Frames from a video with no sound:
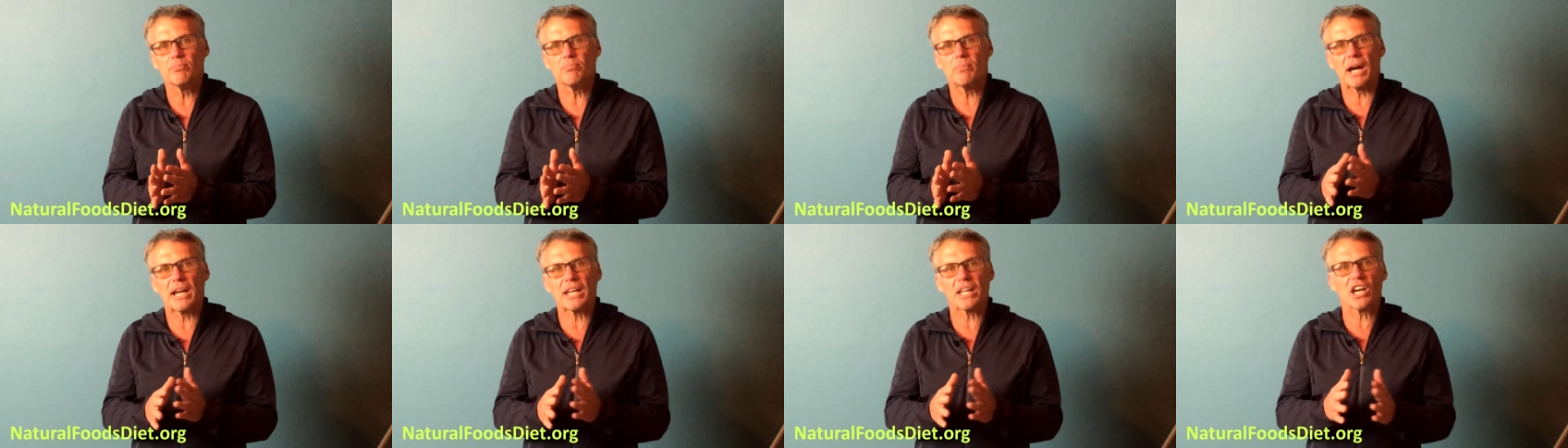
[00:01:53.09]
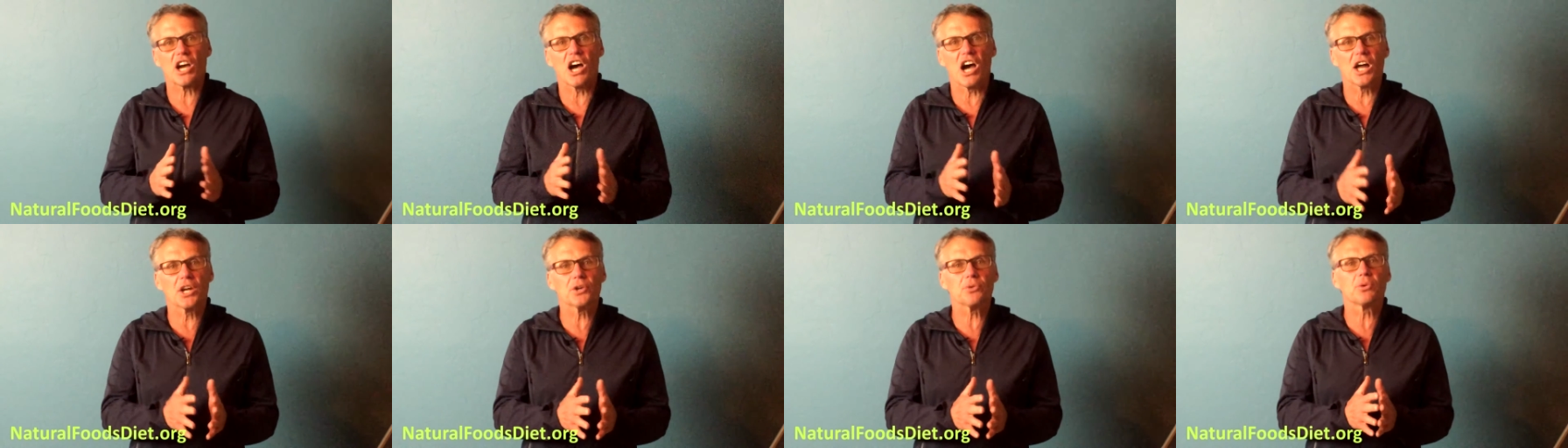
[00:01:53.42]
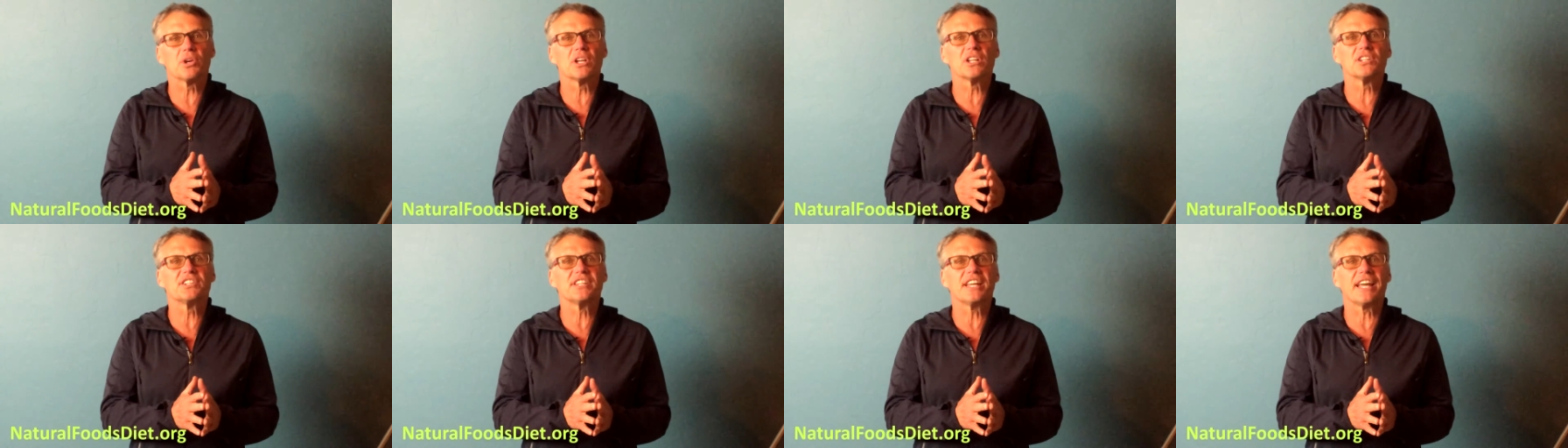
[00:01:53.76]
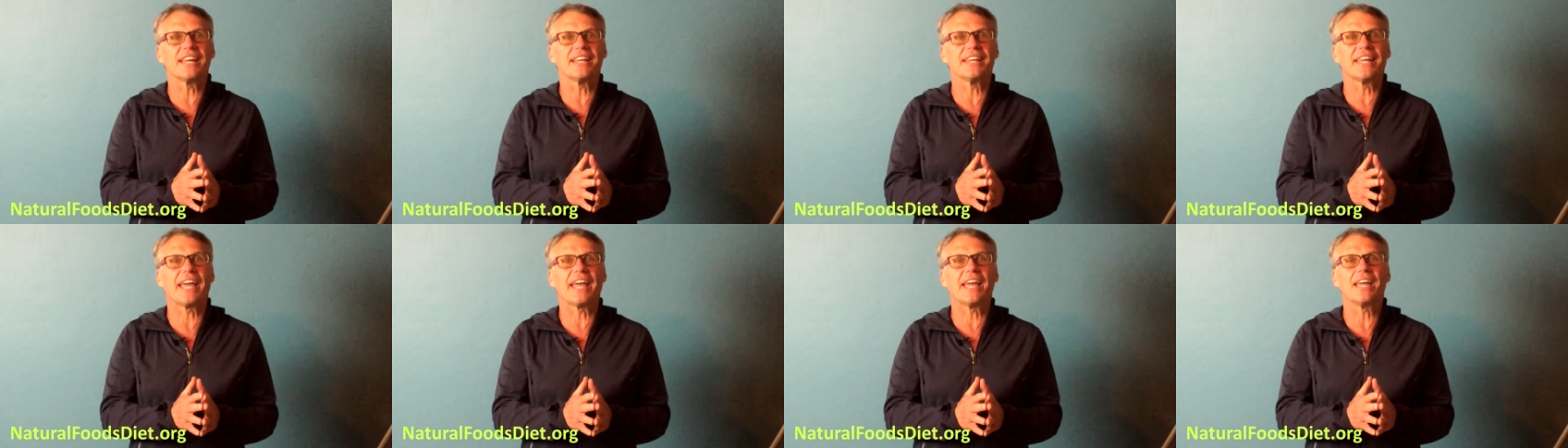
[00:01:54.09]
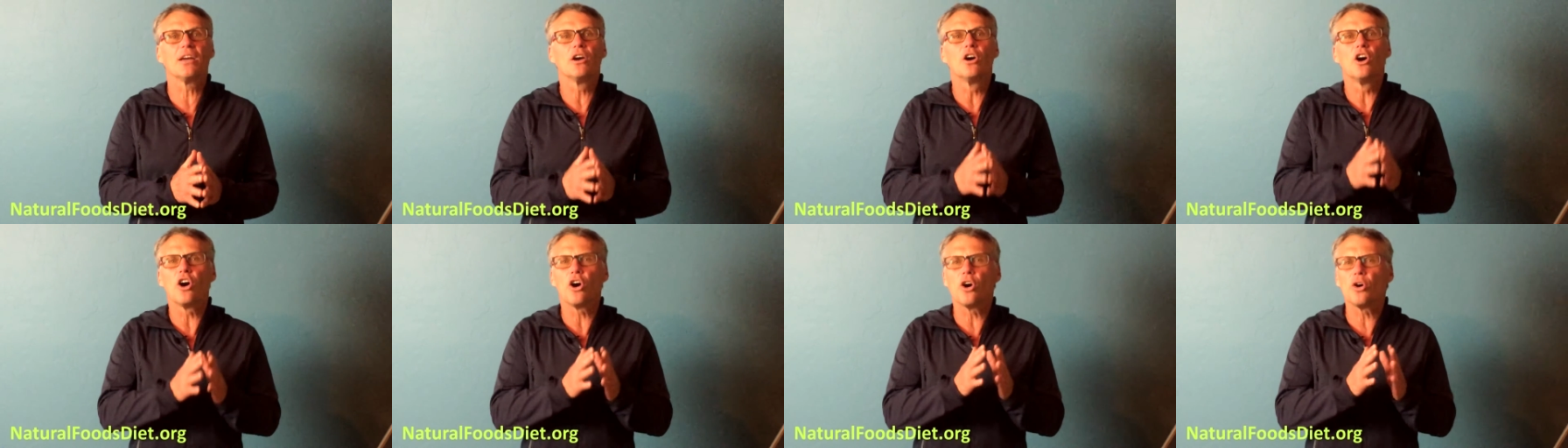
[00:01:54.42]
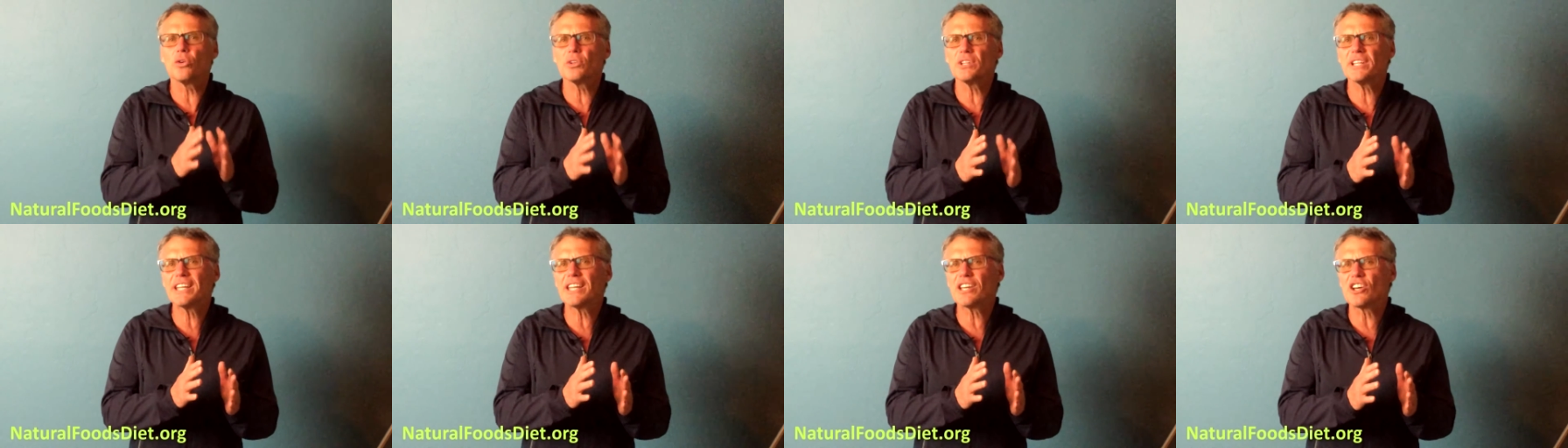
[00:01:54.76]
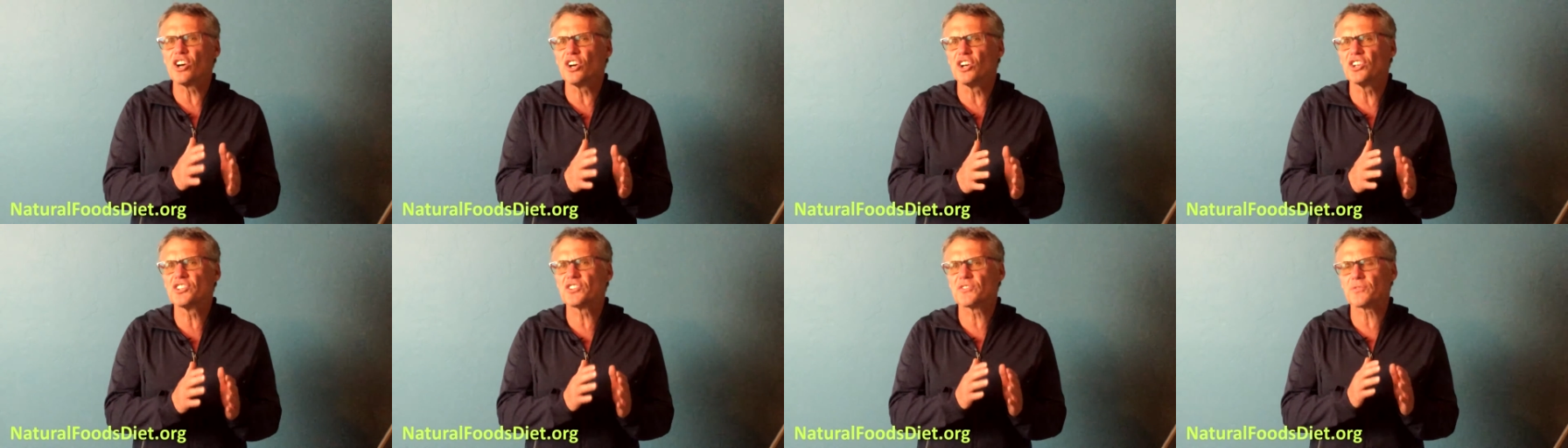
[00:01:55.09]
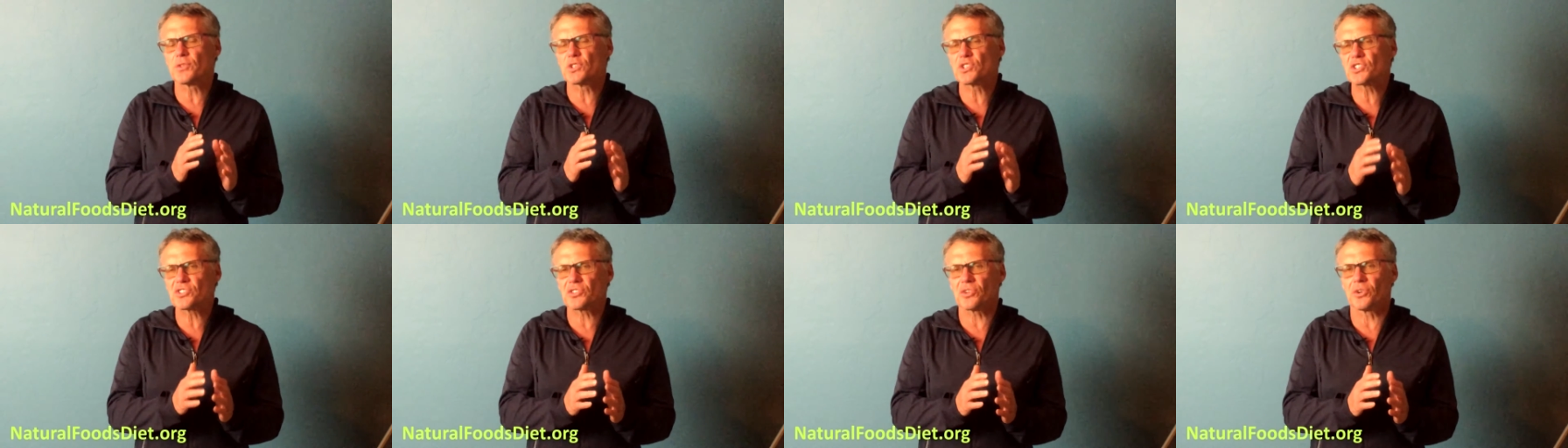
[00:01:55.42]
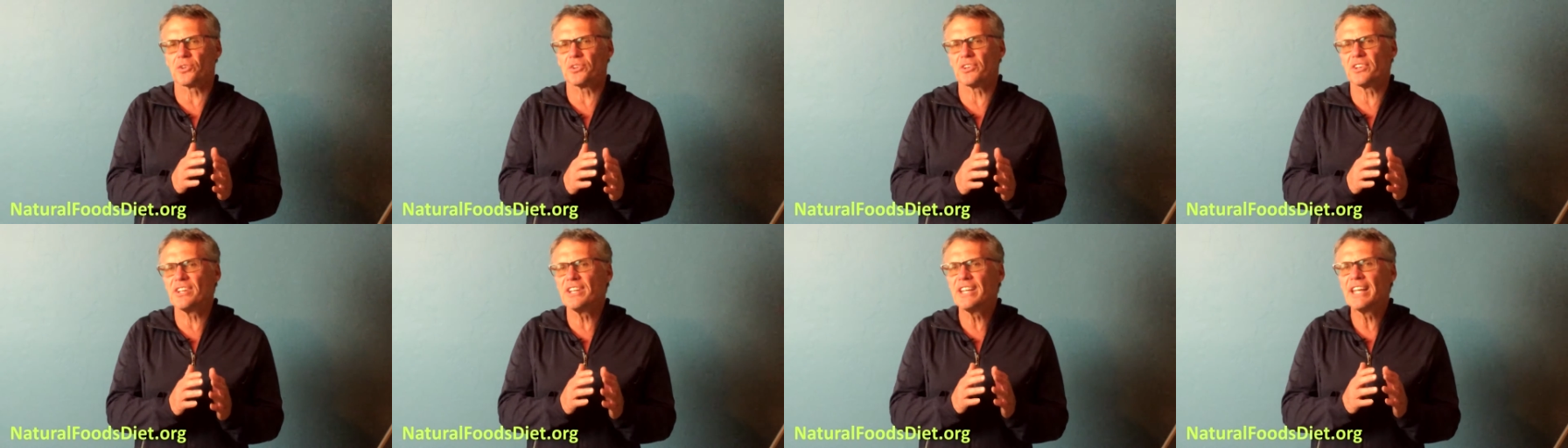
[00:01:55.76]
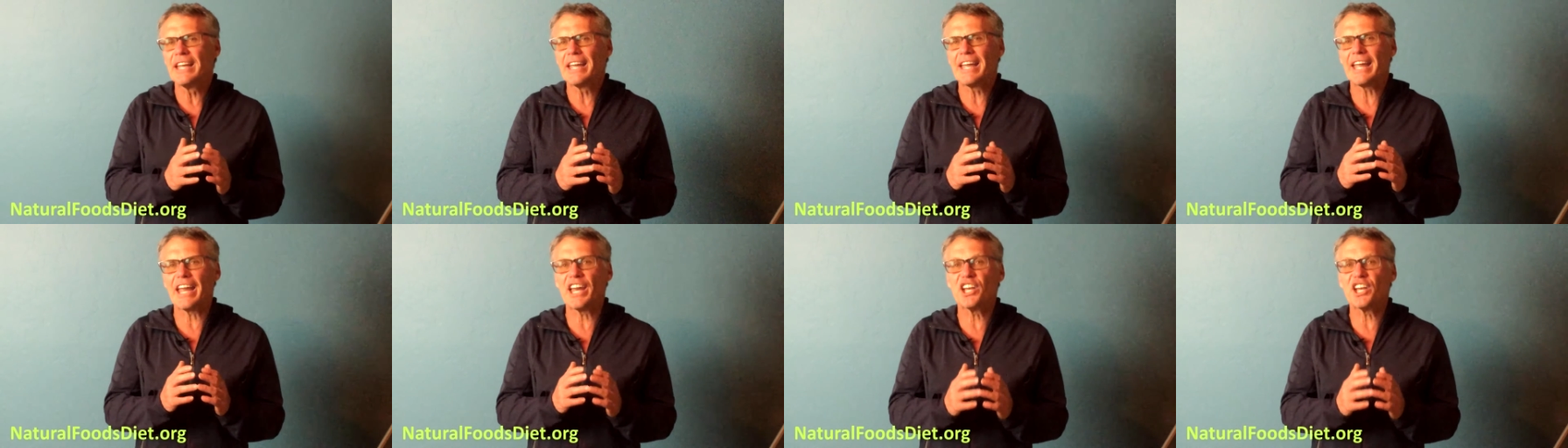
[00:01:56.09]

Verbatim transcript: Mitochondrial DNA only codes for certain